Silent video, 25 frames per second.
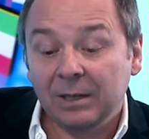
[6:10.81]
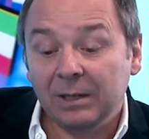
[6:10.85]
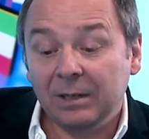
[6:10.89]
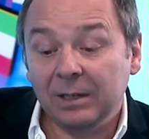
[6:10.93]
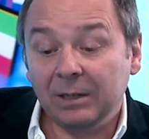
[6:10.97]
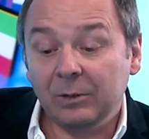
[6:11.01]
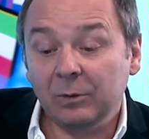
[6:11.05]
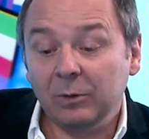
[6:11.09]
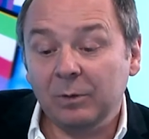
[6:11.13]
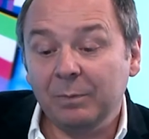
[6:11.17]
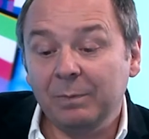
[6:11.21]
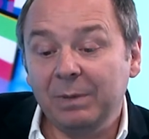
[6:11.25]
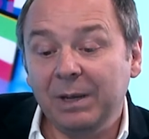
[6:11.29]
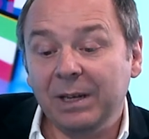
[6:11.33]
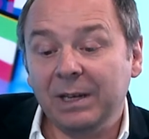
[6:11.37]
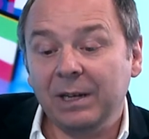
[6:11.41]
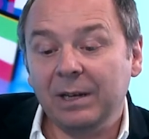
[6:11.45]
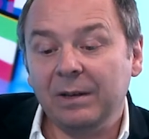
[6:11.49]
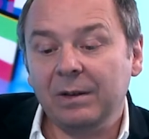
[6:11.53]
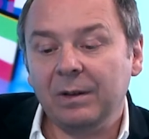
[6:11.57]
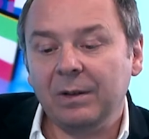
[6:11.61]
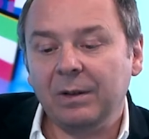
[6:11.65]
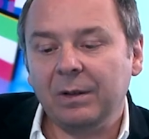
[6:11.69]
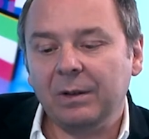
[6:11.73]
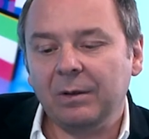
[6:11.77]
There could be
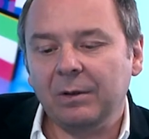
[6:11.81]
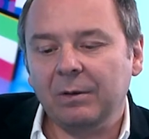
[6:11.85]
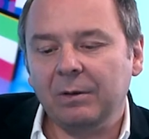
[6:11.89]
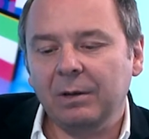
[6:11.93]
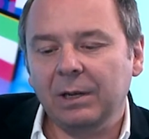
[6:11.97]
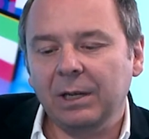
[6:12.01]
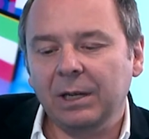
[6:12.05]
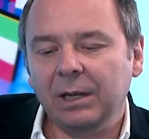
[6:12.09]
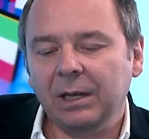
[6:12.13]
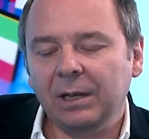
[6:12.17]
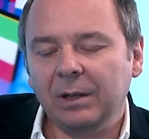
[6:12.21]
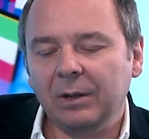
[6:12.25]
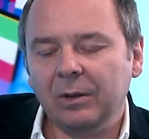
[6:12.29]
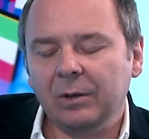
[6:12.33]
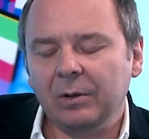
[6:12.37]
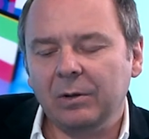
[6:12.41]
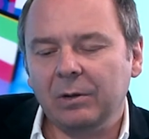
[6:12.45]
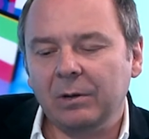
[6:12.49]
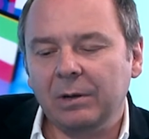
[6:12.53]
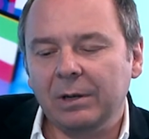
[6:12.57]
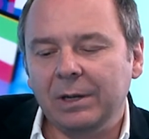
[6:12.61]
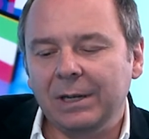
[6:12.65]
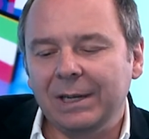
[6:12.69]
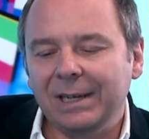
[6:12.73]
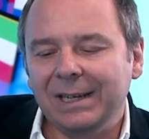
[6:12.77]
another story.
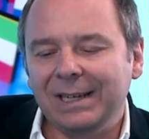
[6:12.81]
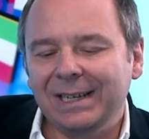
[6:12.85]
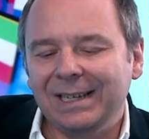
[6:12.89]
So